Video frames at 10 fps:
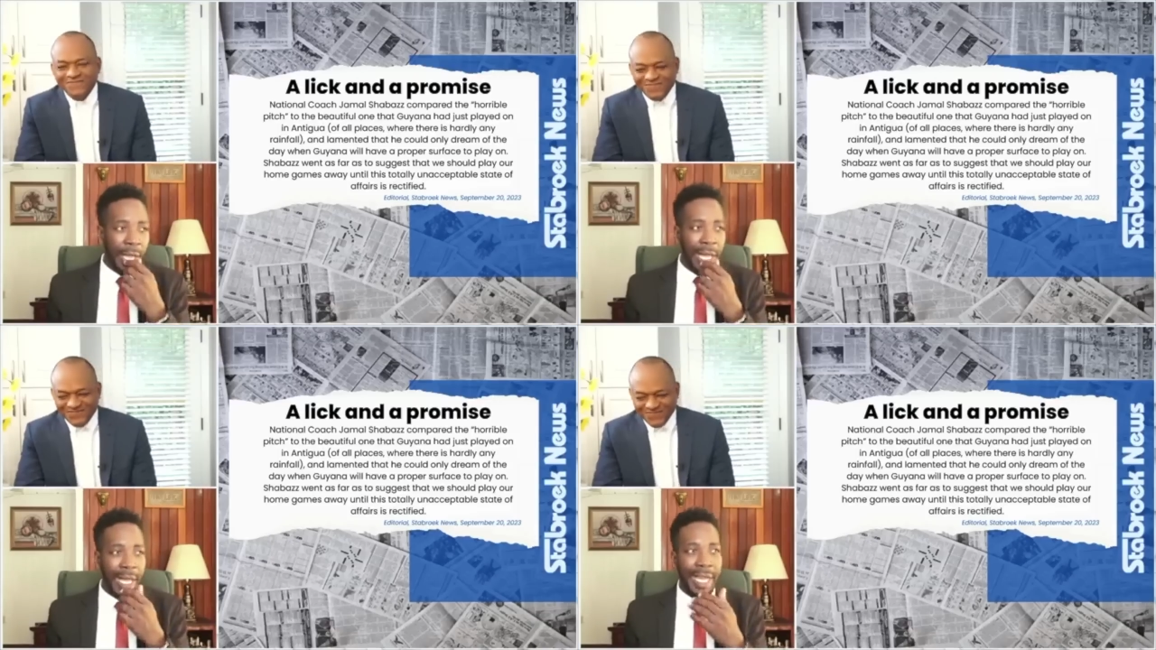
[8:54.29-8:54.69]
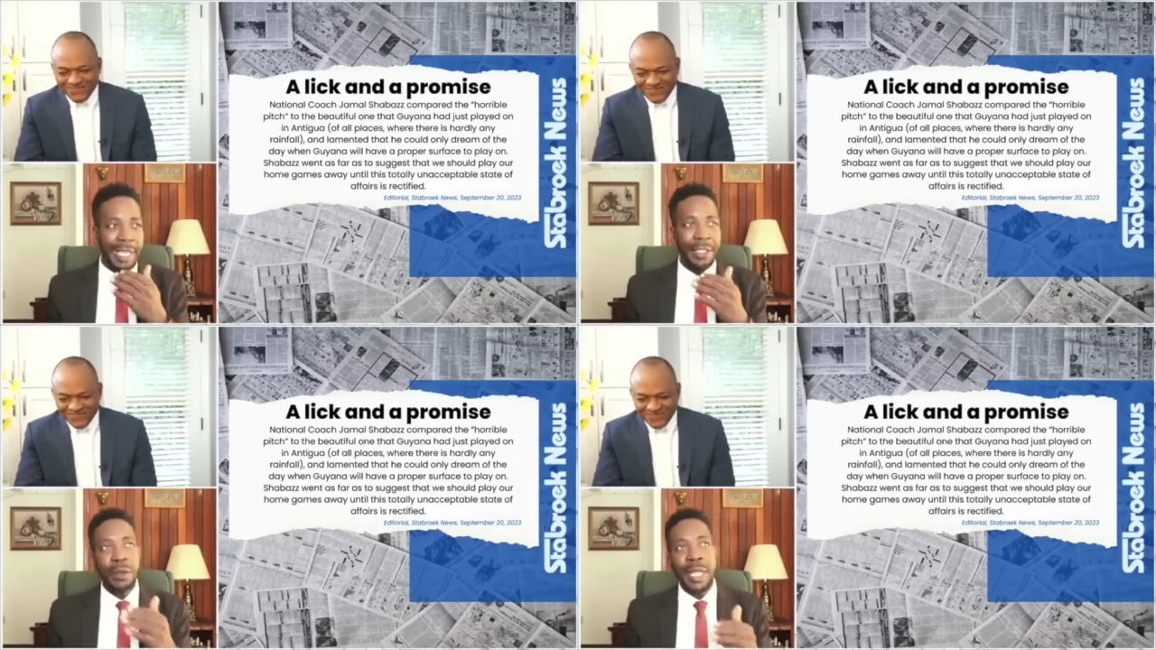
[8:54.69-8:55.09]
Speaker 1: And now
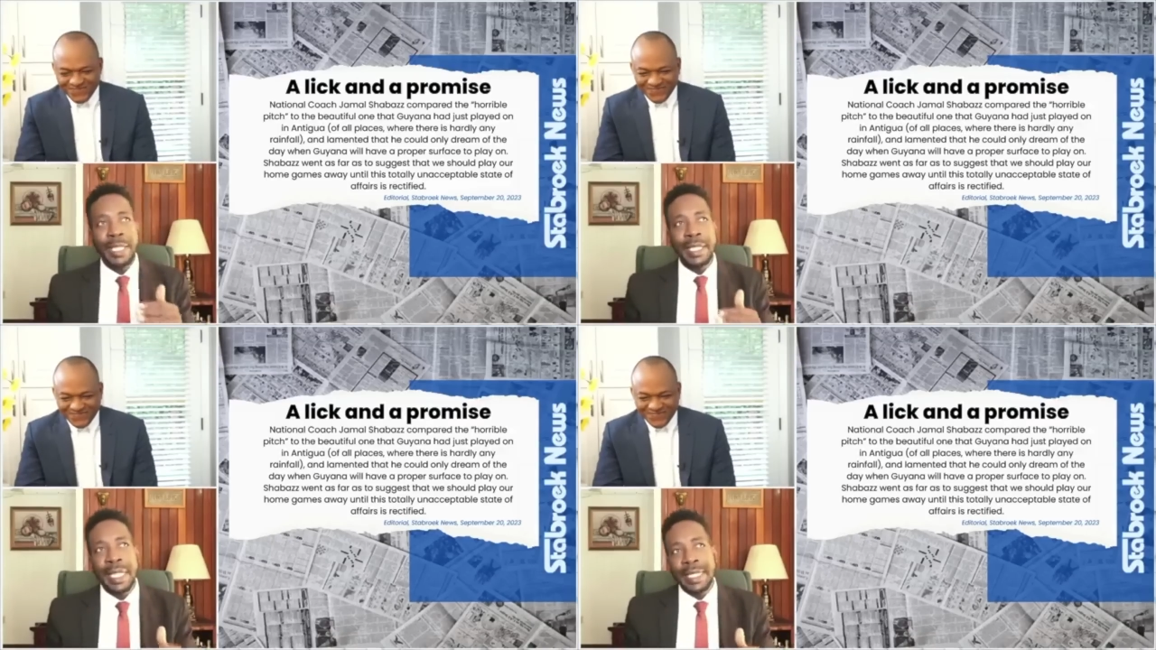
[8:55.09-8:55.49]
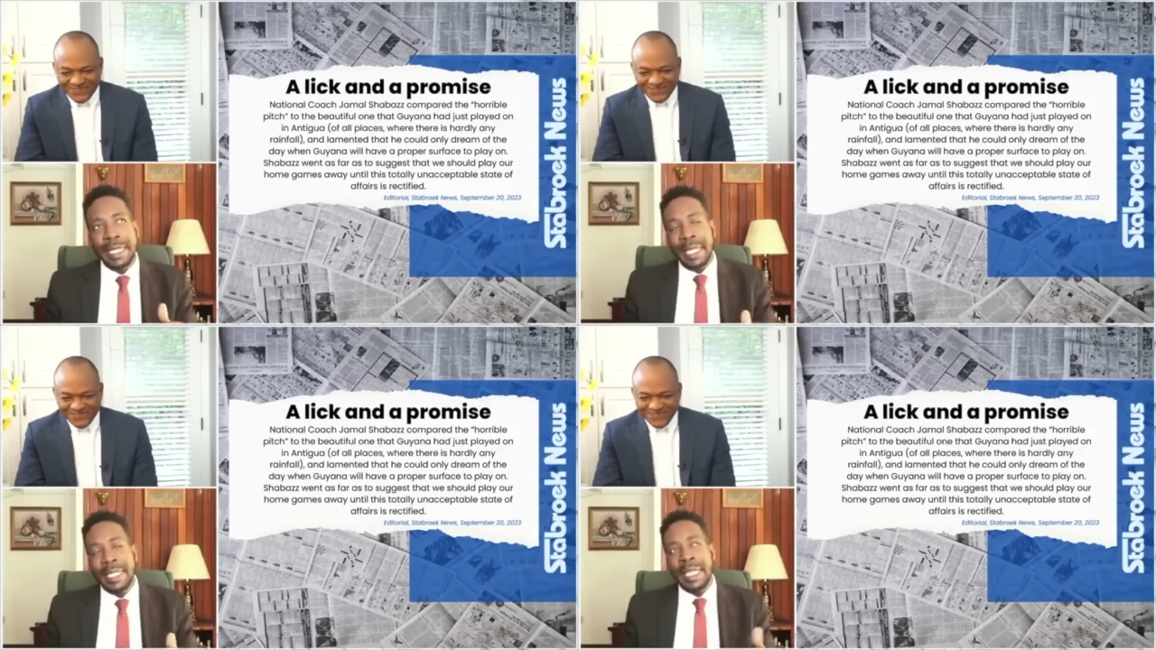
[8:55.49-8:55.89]
let's let's take it
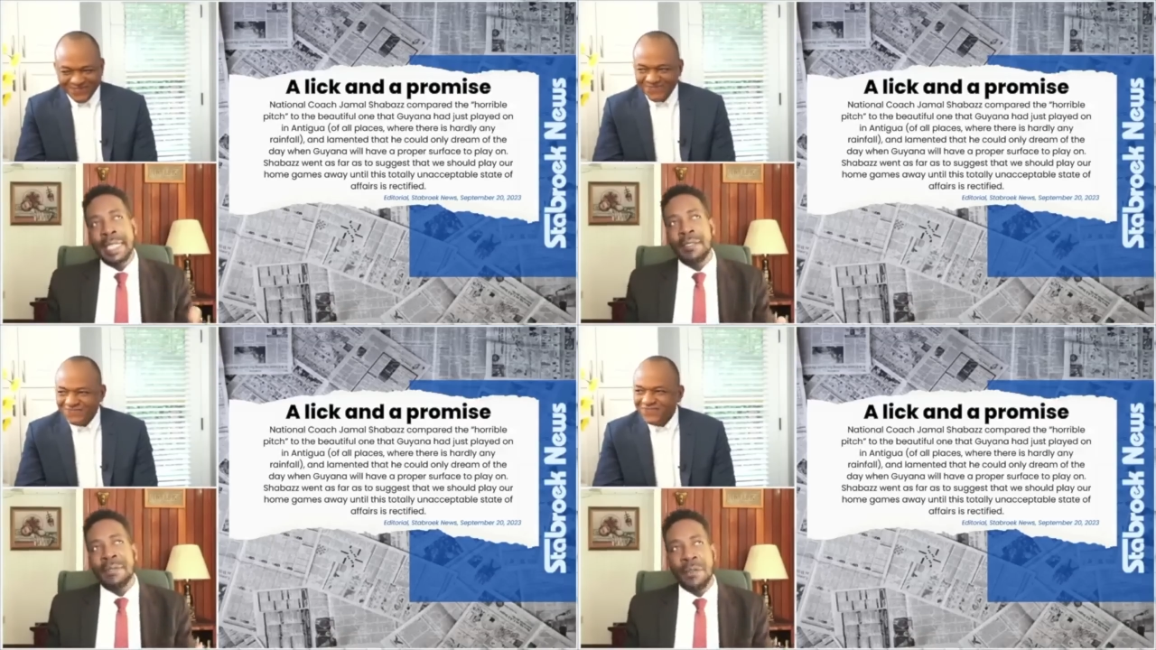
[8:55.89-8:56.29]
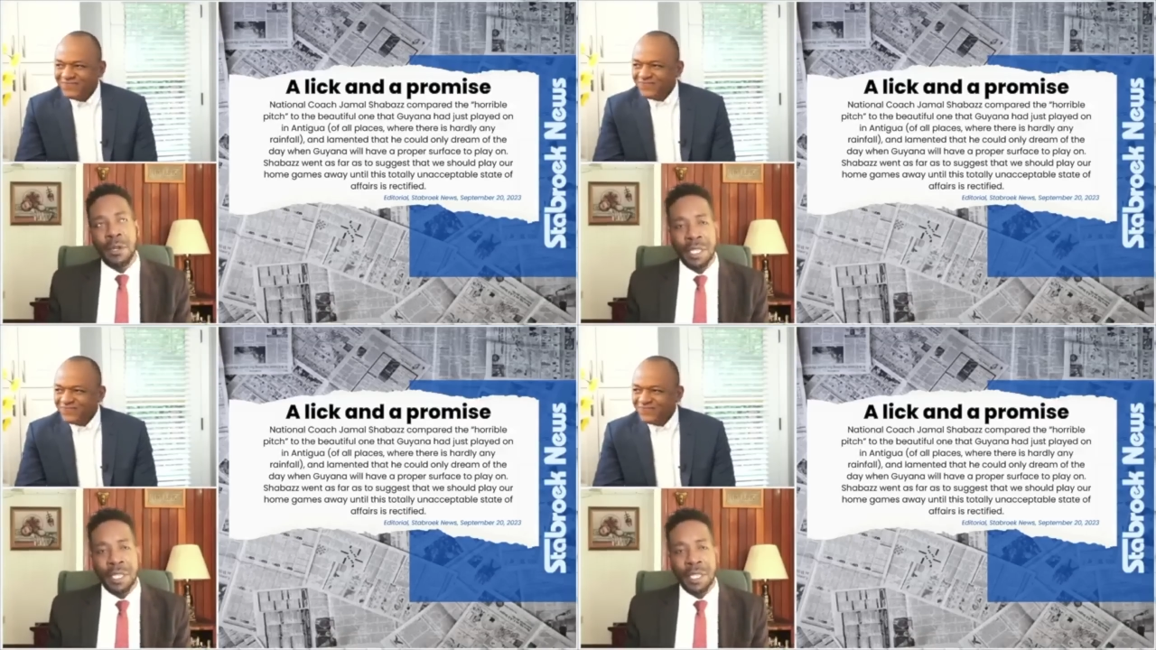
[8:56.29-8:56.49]
a little further.